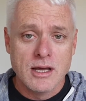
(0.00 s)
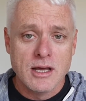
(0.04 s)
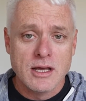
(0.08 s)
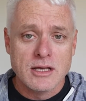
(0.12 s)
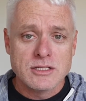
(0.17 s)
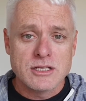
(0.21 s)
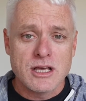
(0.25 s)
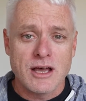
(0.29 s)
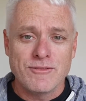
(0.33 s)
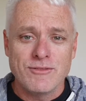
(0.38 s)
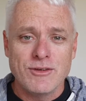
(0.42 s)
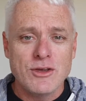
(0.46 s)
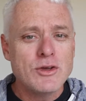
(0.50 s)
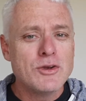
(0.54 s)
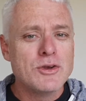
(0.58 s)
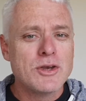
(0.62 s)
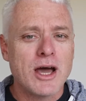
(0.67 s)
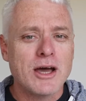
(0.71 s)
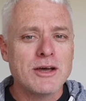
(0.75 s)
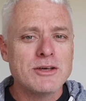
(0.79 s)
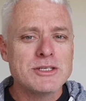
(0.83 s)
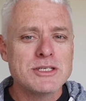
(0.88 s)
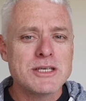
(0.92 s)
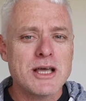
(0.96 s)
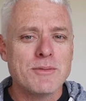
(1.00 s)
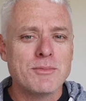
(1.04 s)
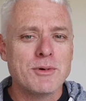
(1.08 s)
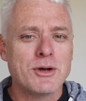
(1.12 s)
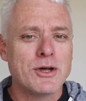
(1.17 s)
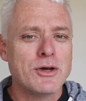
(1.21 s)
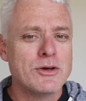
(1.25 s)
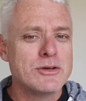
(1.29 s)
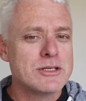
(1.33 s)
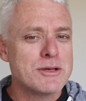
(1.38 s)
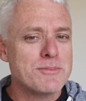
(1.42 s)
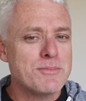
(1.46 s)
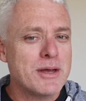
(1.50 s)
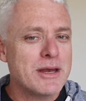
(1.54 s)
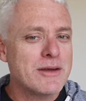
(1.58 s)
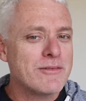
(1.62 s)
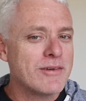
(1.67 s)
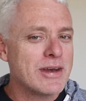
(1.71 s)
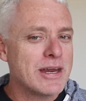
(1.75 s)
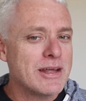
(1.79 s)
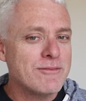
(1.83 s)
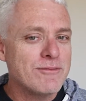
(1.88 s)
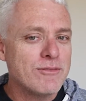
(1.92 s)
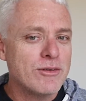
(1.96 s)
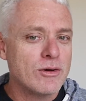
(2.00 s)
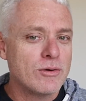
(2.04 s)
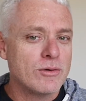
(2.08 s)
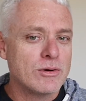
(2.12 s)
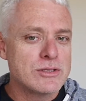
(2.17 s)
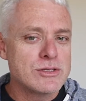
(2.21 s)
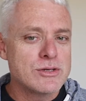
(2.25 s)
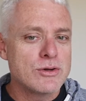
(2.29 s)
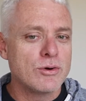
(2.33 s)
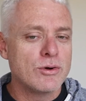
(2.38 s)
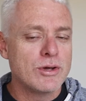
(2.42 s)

So if you know someone who's a bit of an influencer,